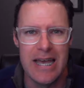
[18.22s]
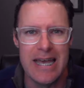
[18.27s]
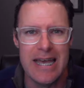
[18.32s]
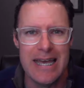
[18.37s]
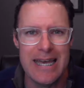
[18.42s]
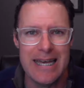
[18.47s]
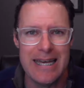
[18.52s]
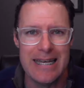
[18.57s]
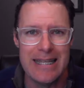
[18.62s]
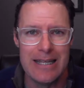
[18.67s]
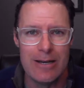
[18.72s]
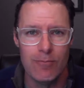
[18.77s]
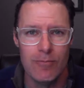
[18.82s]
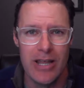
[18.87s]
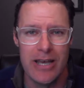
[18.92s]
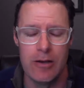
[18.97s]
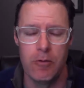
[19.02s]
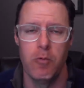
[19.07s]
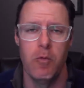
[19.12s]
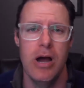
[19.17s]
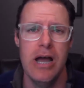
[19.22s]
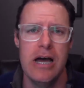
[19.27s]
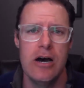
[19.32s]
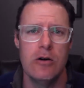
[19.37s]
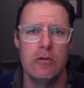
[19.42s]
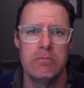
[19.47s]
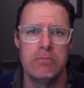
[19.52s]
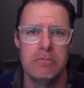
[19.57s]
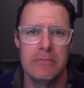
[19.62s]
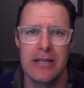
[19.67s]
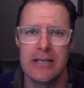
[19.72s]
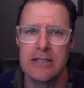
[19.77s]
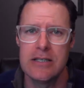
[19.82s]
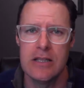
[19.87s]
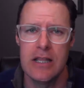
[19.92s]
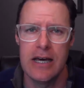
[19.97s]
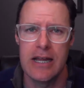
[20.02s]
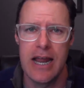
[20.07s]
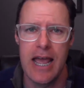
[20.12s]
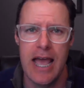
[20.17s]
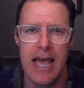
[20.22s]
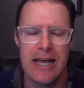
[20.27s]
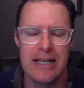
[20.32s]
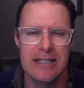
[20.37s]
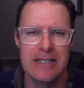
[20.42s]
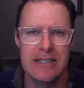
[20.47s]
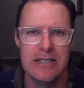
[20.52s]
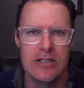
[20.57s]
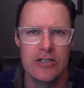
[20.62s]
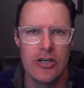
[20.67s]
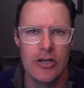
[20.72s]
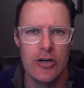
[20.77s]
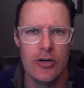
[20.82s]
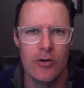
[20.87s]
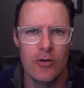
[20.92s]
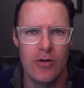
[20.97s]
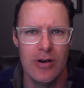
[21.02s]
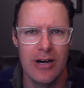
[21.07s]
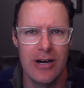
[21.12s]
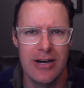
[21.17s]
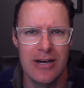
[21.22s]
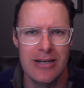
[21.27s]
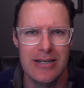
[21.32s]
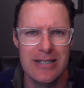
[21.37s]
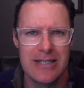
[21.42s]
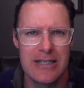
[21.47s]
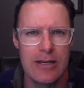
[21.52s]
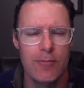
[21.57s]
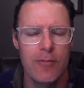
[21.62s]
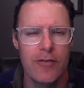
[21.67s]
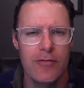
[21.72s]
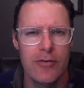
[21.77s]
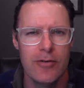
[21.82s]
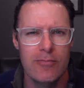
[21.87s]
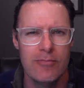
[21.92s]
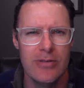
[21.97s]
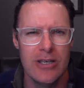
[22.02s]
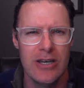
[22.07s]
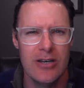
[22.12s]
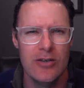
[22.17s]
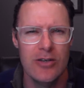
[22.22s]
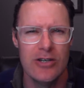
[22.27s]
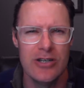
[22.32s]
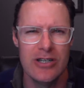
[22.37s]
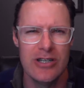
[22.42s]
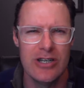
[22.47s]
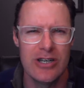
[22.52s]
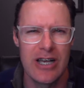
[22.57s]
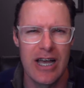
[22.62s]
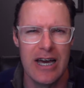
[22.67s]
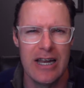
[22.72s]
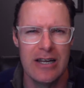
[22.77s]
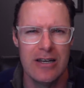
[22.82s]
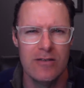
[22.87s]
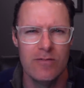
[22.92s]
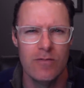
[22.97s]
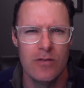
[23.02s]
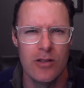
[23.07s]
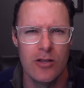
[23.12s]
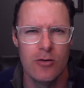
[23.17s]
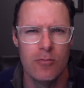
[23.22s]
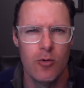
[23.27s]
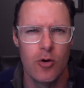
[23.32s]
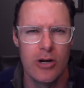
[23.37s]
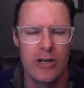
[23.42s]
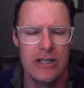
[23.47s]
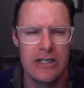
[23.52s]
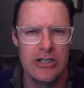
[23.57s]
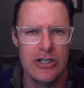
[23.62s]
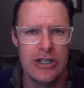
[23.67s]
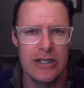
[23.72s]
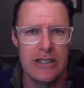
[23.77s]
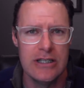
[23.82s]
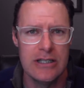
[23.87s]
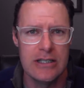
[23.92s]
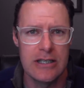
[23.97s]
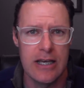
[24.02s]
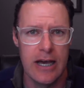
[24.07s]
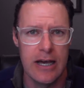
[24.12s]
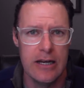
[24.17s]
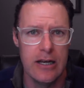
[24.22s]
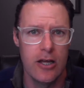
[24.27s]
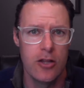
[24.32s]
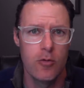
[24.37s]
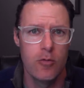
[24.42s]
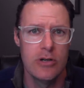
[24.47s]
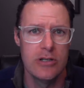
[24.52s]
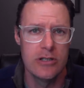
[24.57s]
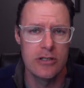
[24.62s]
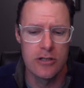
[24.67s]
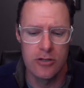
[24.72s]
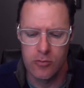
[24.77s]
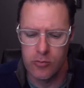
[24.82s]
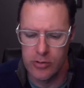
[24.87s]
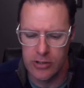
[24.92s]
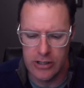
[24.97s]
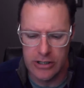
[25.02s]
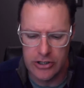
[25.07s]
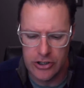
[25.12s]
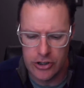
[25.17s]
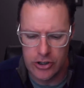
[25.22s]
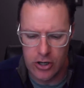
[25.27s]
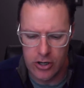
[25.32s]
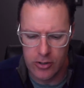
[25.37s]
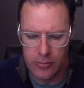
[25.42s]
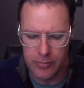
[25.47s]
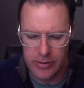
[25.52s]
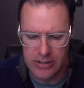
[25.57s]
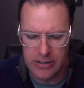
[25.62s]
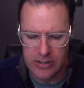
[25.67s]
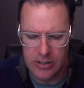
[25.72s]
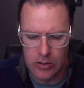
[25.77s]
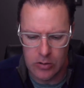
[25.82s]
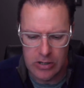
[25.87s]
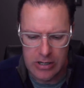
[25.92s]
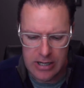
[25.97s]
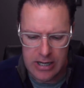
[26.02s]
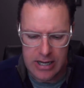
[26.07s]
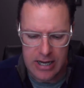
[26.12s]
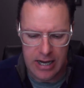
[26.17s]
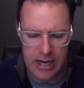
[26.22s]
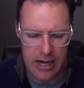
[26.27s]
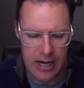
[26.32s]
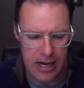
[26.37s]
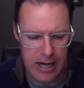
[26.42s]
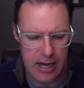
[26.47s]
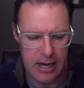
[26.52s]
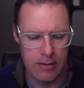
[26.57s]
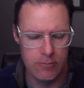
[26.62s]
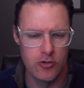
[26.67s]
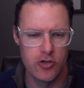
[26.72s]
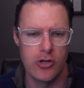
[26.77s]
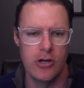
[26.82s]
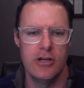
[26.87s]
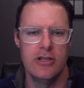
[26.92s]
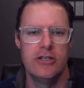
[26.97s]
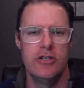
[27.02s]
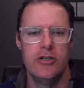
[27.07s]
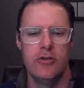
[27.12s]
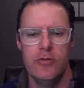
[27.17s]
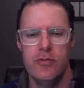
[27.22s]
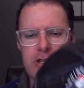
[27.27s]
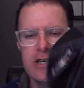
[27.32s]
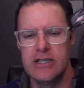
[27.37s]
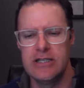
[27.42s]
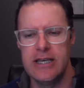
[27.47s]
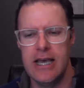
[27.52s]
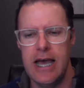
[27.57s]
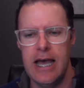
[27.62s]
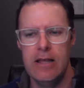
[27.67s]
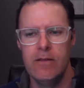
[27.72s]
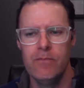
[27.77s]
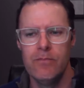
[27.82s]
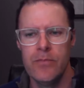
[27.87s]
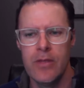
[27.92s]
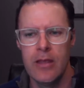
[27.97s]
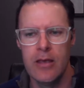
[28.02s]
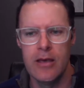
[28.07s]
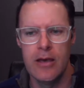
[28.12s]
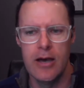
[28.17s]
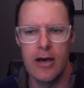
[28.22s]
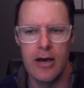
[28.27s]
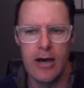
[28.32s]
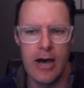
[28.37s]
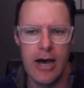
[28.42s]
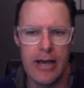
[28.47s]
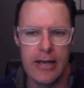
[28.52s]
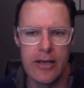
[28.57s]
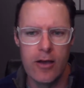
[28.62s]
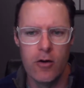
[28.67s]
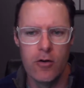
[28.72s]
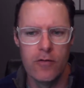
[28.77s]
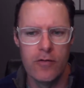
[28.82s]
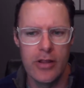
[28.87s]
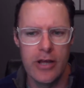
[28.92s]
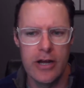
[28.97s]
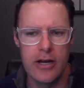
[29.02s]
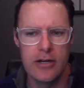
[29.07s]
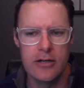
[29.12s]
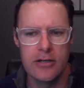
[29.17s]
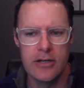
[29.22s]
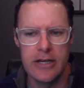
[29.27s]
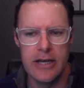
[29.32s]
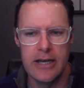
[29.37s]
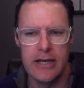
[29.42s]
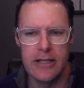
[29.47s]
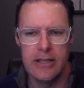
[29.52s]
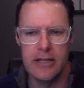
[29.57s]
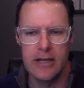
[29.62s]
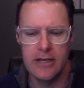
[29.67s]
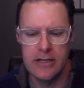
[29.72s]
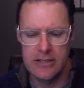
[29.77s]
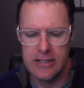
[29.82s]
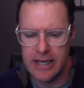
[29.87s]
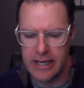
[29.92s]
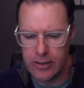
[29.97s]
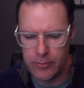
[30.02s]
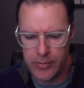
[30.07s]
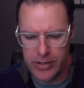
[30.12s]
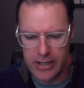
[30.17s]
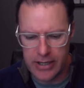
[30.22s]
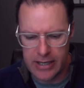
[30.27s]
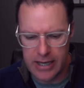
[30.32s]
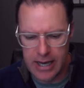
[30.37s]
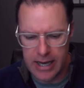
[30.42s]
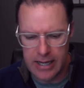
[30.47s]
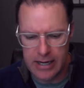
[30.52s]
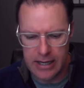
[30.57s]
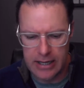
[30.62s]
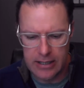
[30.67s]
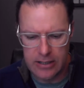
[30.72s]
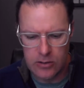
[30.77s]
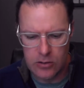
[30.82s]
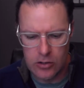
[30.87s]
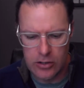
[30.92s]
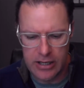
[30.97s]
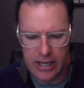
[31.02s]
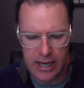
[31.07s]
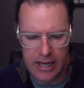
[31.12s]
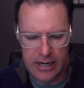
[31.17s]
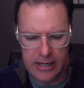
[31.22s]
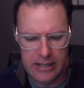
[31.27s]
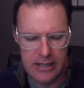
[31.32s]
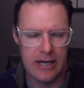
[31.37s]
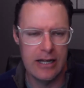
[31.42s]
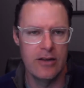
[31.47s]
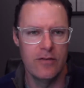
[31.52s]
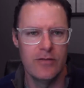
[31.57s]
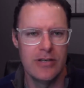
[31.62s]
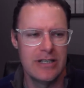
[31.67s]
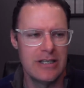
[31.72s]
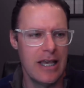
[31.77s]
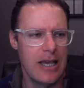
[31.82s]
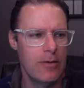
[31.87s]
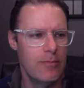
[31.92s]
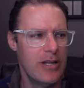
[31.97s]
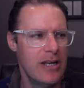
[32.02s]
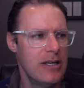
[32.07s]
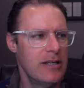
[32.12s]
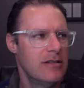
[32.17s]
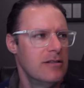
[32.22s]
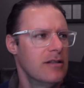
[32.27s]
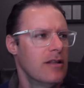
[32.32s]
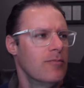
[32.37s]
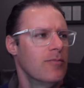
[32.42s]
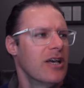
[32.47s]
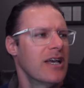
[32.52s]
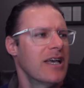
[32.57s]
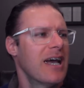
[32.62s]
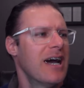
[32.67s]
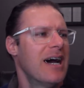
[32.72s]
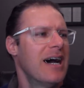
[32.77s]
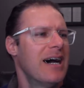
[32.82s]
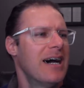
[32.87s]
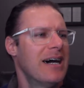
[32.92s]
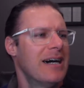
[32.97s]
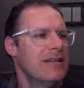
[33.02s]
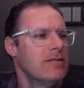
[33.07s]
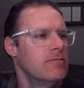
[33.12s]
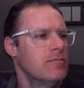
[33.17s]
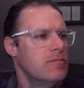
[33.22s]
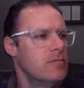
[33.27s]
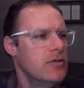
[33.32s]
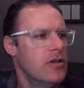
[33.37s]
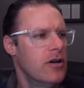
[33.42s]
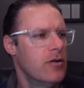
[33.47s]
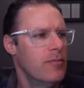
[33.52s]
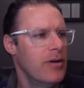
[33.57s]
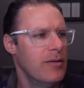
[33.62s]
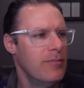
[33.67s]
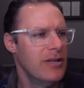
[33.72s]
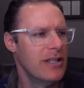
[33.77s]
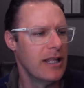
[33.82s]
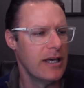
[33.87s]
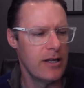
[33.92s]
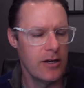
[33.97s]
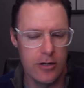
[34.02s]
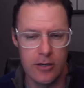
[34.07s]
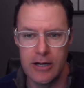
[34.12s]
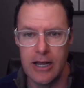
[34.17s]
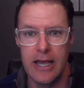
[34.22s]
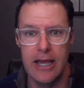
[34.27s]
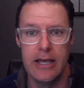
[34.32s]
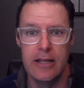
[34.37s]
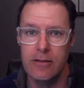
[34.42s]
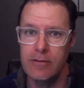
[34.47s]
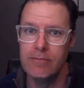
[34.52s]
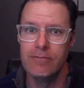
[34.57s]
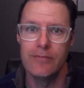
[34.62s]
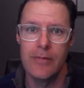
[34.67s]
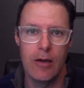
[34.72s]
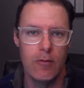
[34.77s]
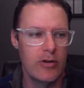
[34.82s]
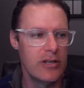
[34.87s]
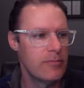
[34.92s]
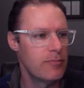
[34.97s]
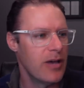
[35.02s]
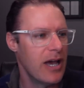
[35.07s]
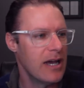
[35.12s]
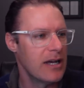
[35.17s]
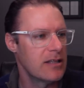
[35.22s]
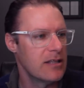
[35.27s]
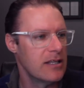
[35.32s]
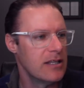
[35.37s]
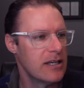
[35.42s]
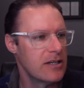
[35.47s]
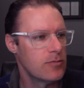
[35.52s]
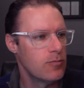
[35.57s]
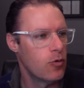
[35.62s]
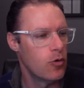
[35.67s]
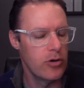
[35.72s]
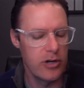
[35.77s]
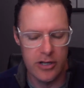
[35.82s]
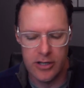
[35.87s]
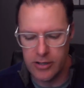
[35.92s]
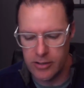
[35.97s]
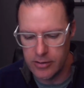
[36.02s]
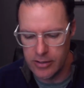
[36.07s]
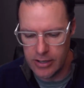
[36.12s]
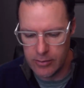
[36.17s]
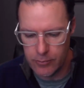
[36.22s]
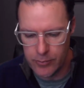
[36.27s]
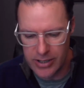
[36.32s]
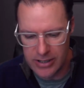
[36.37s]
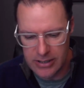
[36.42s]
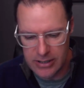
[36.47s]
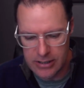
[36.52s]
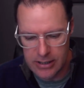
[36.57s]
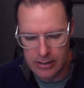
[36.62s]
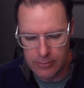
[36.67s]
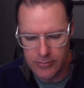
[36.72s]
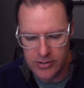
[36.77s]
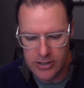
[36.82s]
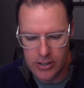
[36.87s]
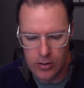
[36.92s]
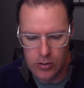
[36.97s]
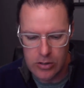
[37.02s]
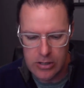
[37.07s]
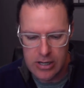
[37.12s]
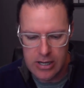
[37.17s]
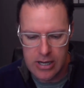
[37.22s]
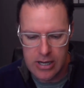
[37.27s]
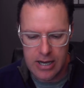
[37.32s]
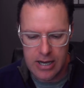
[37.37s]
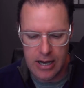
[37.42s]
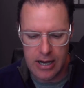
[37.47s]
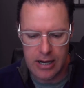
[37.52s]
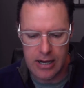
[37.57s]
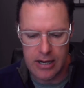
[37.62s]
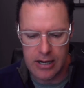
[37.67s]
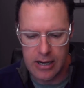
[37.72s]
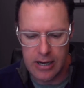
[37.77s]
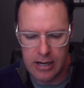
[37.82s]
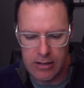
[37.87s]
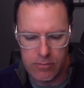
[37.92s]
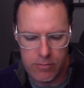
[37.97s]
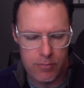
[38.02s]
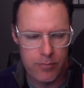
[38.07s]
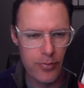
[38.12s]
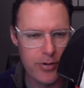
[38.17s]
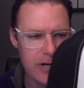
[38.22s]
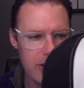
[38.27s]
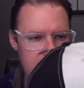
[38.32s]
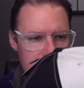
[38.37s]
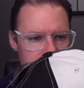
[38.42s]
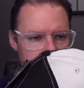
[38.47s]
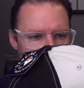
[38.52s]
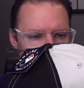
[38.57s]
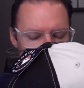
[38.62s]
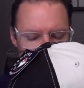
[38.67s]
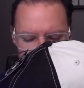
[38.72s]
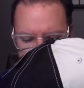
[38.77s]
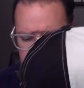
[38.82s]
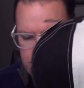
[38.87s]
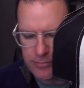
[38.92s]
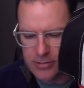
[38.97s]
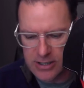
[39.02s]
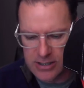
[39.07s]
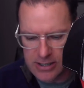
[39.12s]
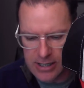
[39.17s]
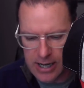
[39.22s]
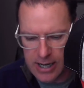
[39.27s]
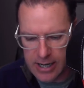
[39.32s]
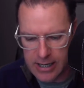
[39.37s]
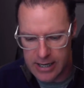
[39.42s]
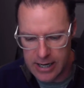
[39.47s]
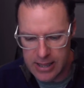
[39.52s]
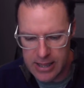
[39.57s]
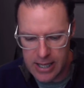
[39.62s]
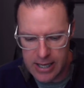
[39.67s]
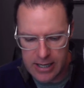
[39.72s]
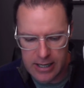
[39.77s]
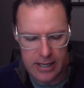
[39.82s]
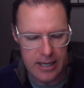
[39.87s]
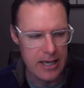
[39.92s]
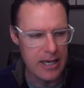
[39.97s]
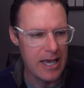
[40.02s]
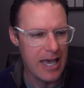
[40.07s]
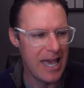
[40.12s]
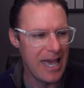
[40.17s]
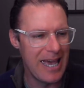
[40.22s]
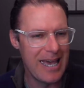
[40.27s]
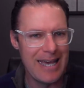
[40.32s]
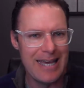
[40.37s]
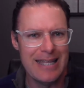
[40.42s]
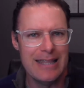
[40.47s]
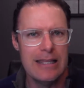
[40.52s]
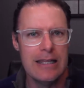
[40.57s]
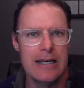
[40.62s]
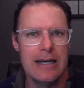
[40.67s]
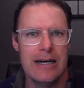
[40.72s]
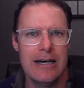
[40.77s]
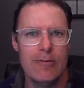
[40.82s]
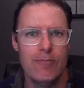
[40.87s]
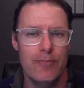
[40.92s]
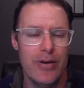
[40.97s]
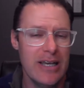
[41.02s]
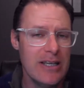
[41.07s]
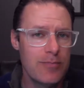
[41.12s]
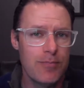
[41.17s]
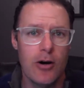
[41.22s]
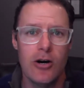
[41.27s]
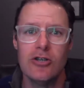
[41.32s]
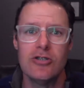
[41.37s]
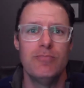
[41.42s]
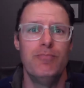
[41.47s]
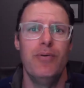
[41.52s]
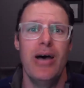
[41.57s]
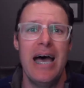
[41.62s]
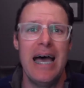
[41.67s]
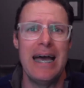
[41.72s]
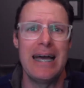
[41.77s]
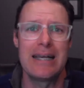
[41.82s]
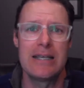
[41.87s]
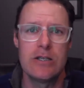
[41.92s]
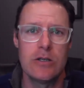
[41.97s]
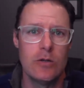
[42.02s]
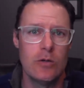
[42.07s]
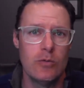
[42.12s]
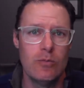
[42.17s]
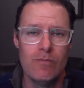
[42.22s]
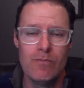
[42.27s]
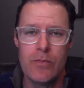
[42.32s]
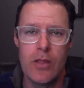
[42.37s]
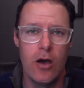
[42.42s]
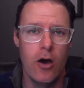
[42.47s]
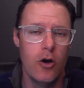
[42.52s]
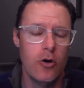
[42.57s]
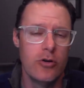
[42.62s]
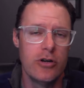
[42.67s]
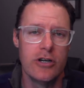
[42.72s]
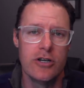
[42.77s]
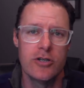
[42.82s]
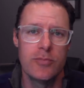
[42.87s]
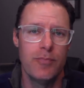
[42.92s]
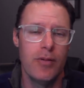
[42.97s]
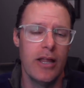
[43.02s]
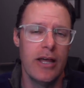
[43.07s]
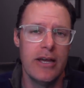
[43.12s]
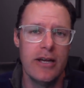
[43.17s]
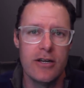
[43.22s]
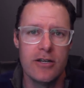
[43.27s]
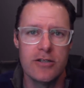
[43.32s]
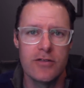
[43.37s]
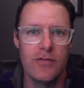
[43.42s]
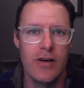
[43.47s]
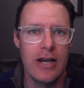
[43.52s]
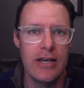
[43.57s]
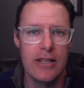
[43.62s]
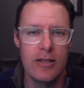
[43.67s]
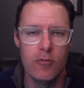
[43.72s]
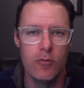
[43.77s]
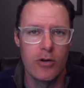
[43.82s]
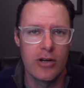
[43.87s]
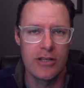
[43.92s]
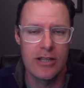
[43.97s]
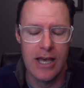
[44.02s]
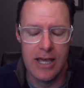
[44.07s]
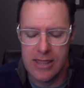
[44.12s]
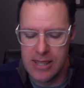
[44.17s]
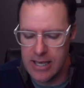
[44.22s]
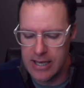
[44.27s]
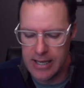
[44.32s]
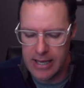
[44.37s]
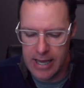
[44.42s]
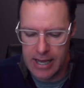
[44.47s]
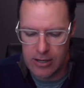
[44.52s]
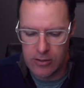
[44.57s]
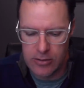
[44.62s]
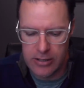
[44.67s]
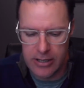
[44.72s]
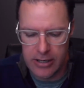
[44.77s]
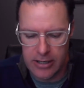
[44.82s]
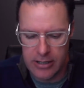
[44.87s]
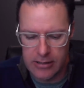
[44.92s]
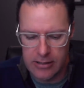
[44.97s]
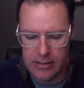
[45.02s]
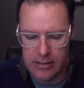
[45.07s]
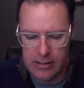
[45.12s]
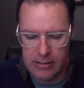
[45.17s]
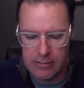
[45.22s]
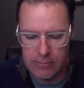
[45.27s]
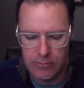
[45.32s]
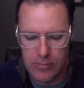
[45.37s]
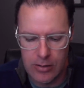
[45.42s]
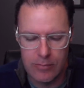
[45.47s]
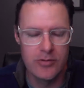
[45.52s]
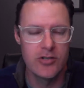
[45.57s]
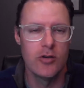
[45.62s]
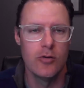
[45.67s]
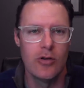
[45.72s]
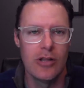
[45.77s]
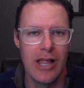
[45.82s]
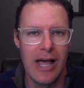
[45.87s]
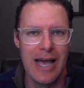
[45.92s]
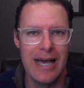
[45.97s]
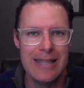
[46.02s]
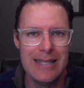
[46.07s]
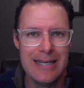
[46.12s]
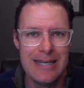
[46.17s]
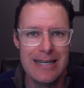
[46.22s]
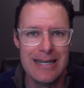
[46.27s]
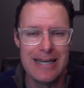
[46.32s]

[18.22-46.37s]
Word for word: And I'm like, wow, that's a lot of hats. And so uh, some of them, you know, you're, you're kind of a little more on the cheesy side, and other ones look really sharp. And so uh, I'm drawn to this hat uh, I go over there and uh, take a peek at it and look at it and kind of examine it. And I'm like, ah, you know, maybe later. And I went back the next morning and, and picked it up. So uh, pretty sharp design, I think. And uh, baseball's back. So owners, players finally worked that thing out. And um, I'm so glad.